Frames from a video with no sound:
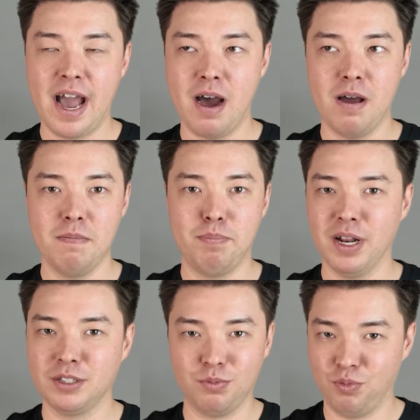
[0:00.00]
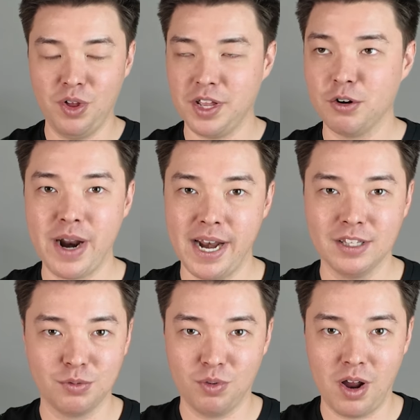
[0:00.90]
But it's really
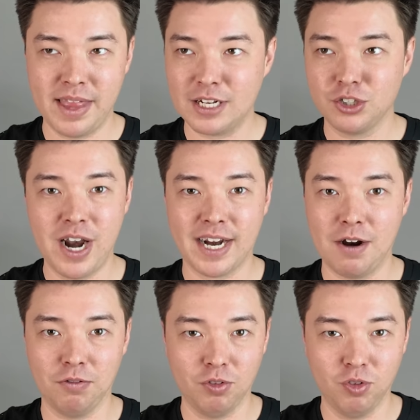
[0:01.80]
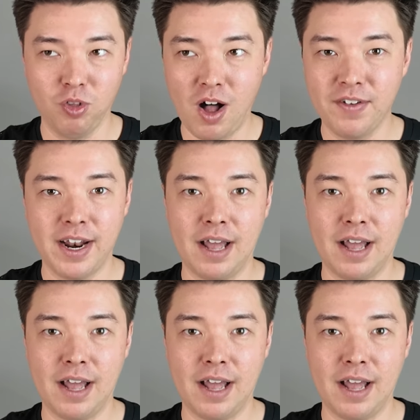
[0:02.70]
great. That track, I love it.